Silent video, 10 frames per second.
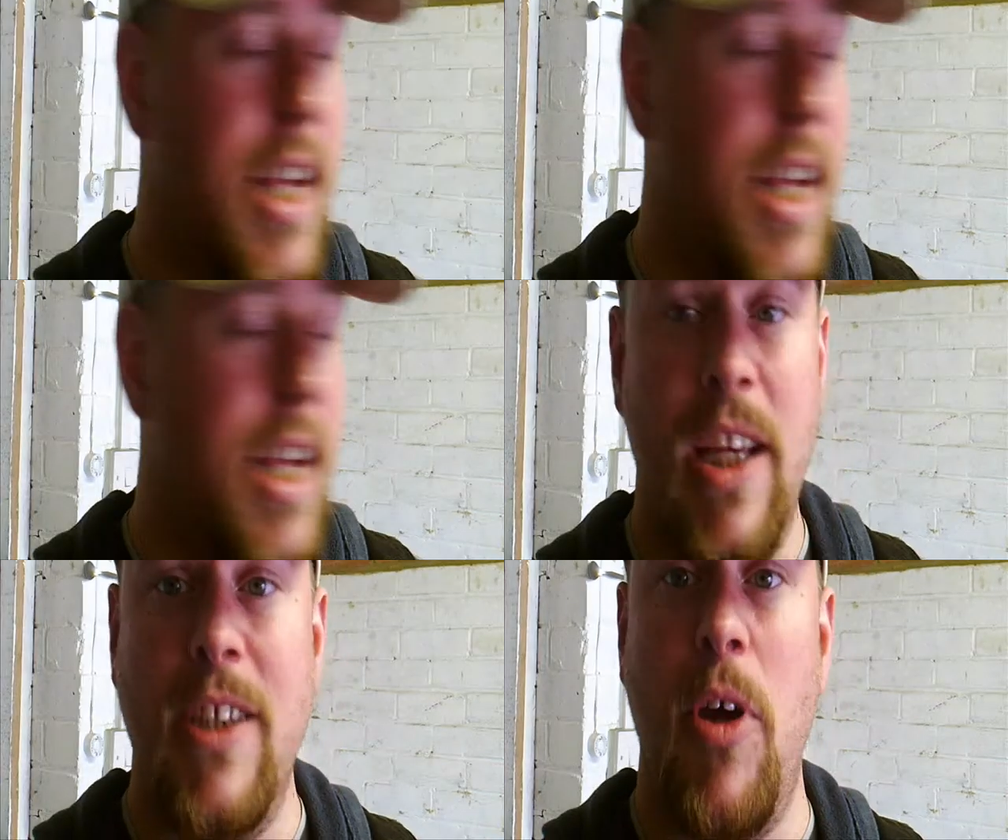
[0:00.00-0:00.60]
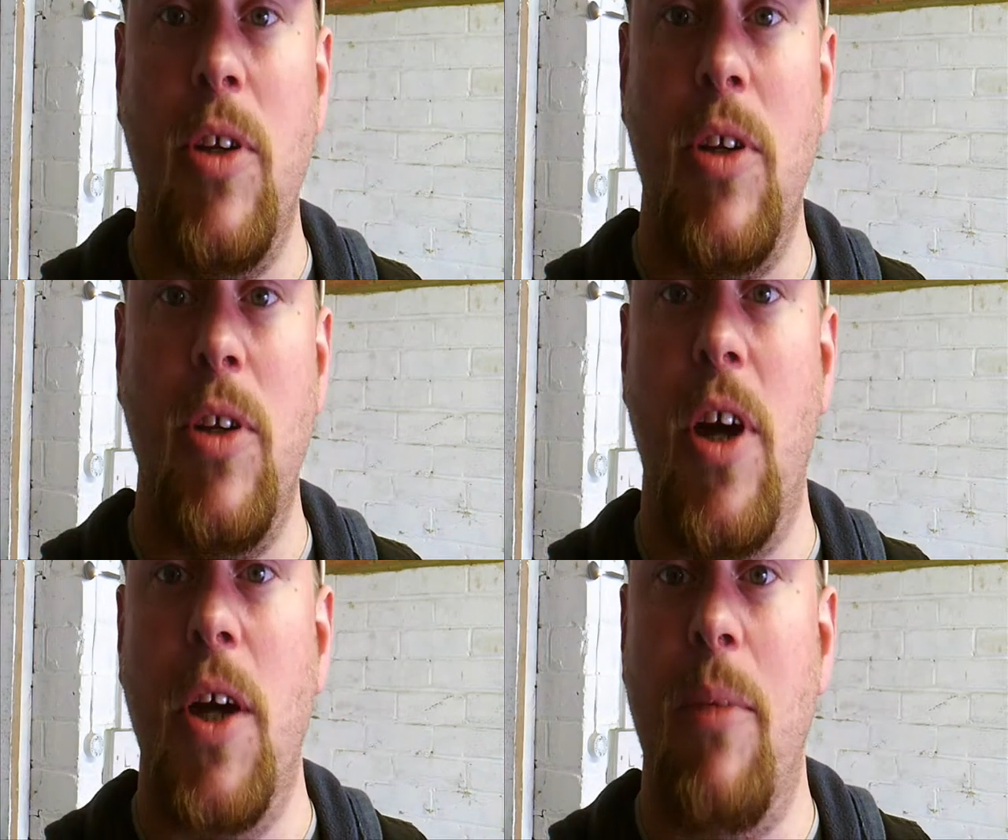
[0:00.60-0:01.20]
the exploded
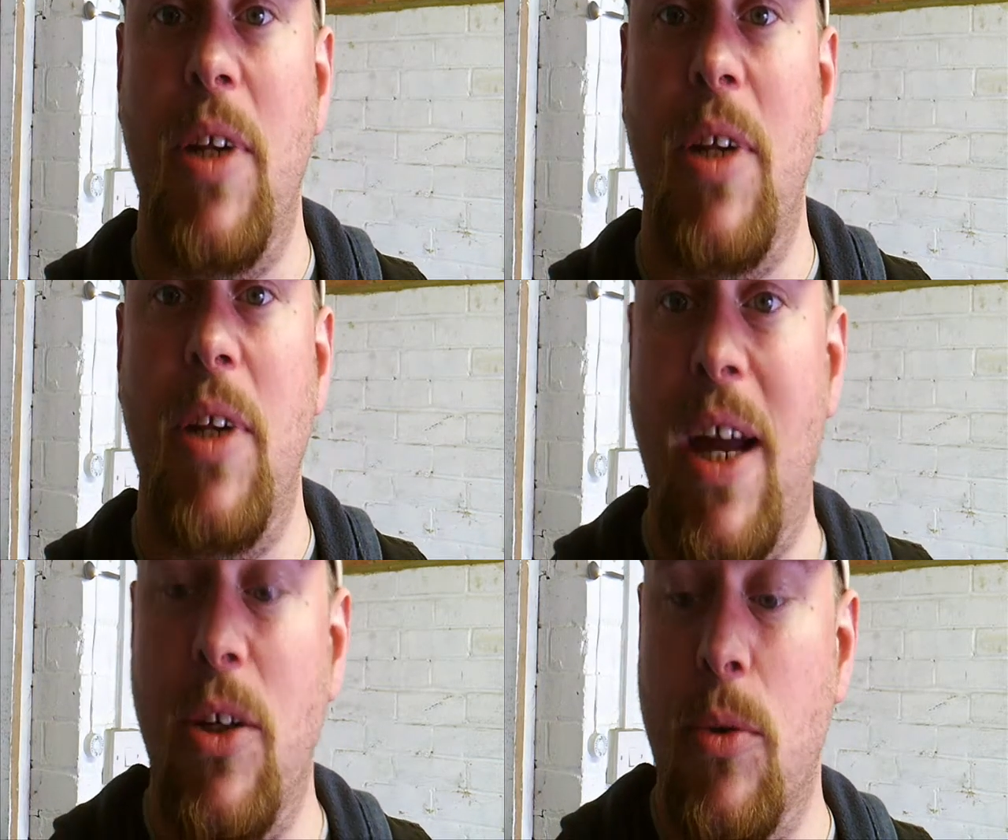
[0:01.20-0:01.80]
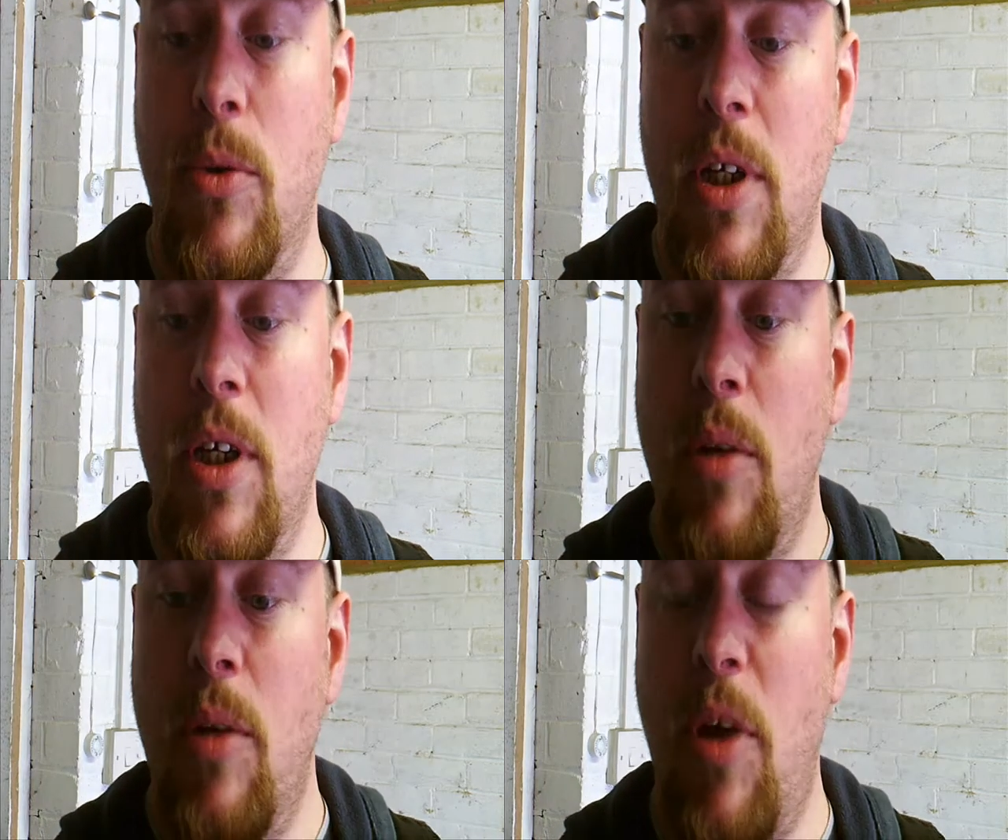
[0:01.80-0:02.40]
diagram in the manual.
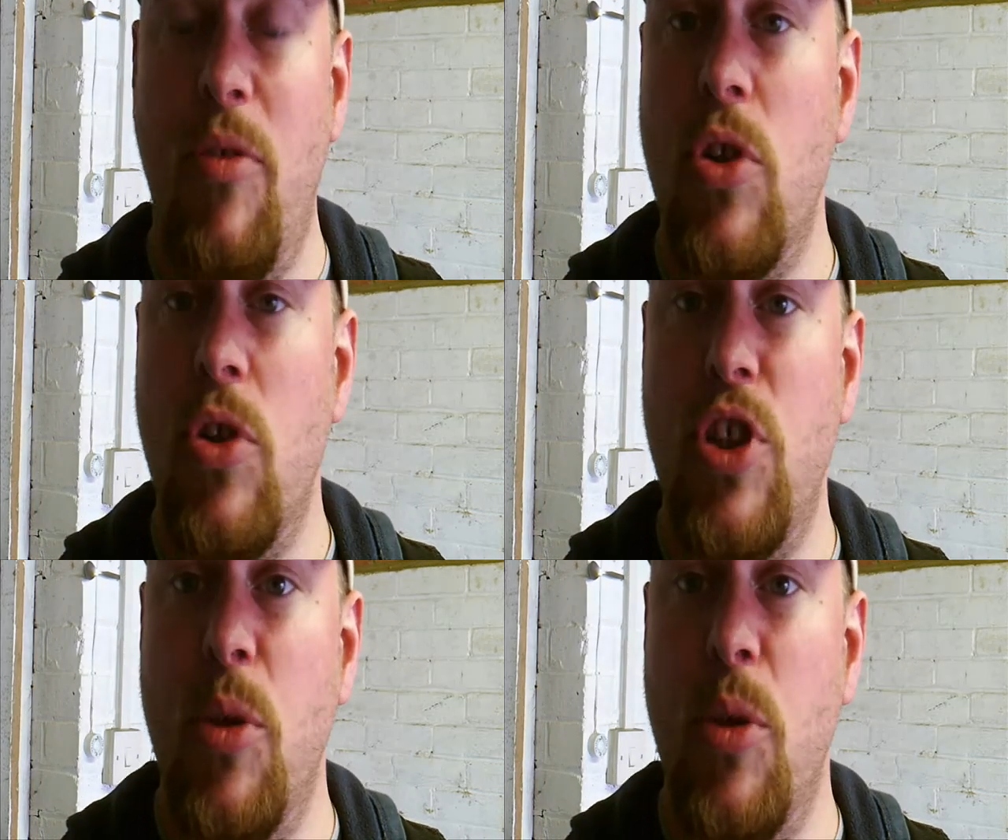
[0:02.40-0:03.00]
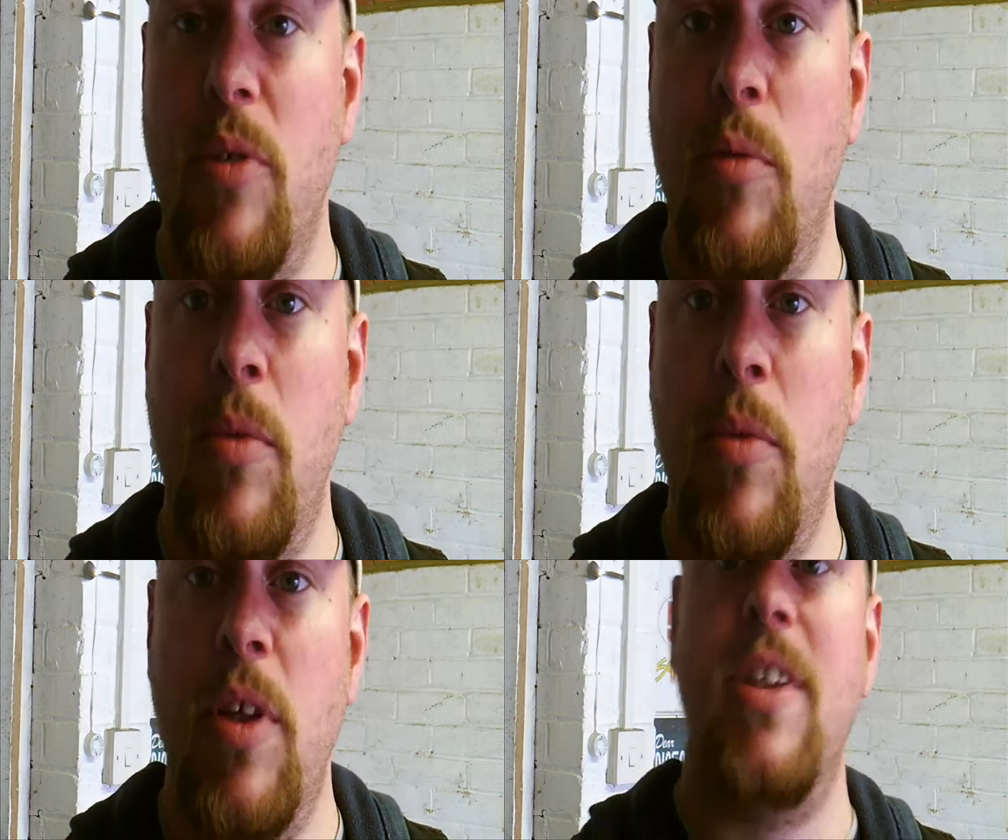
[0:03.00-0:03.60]
Well, I've ordered two of them.
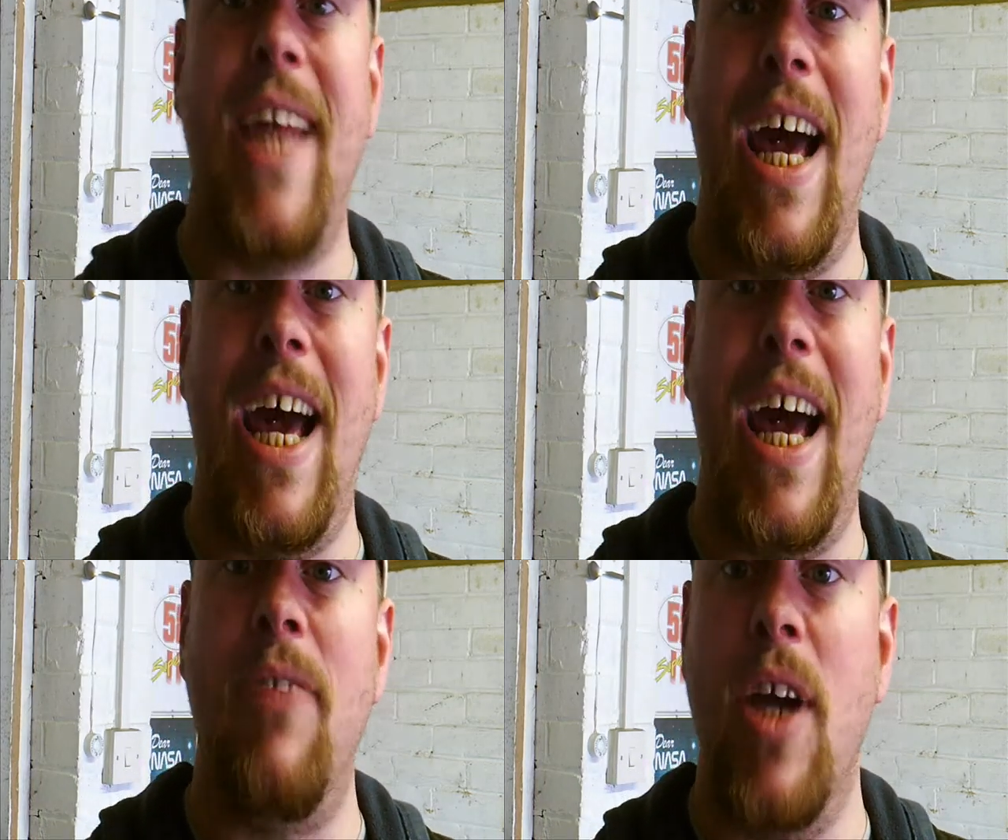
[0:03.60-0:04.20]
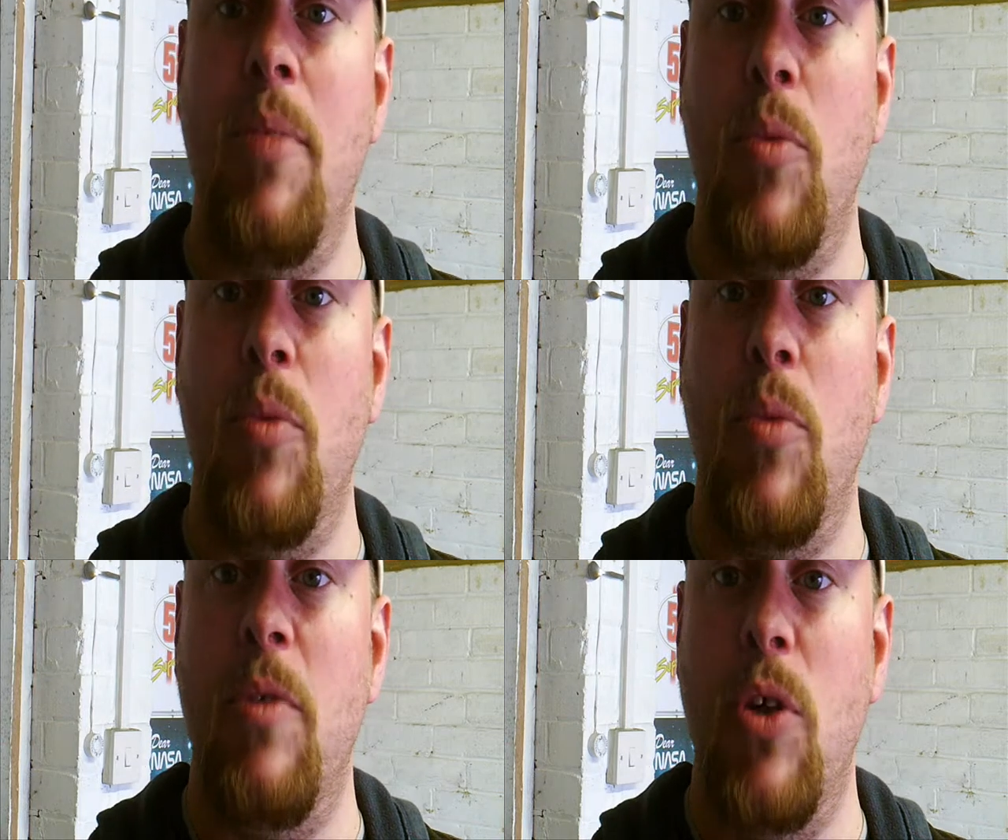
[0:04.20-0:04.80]
They haven't come in
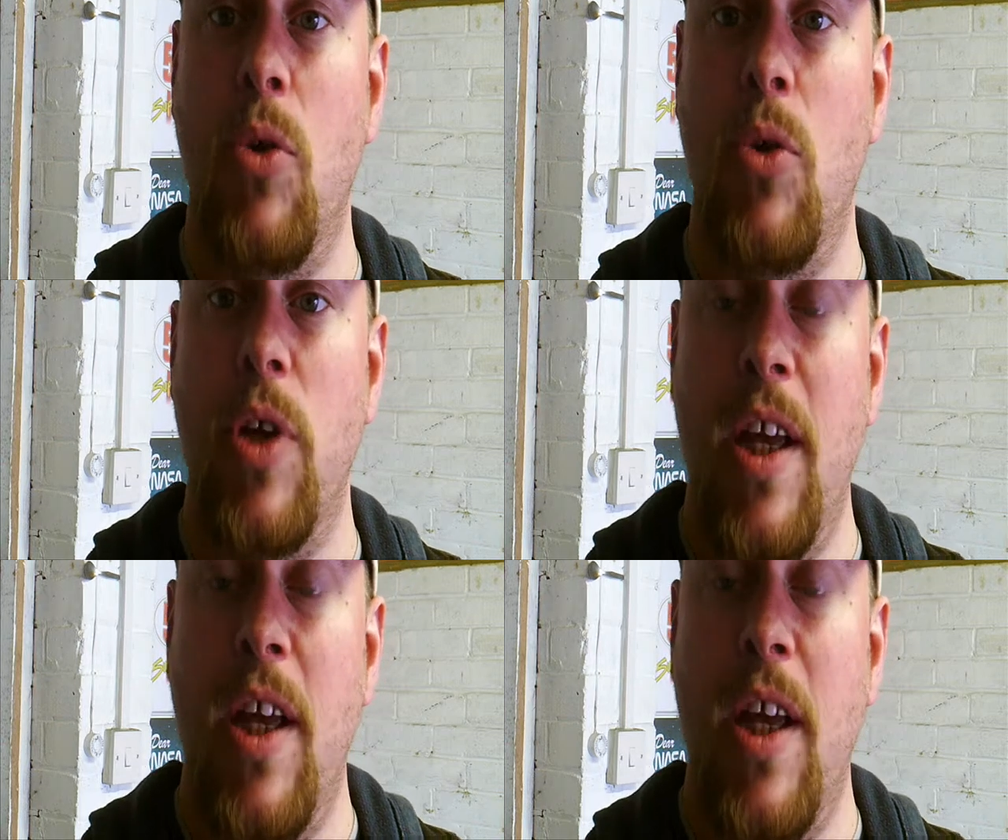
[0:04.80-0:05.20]
with the order.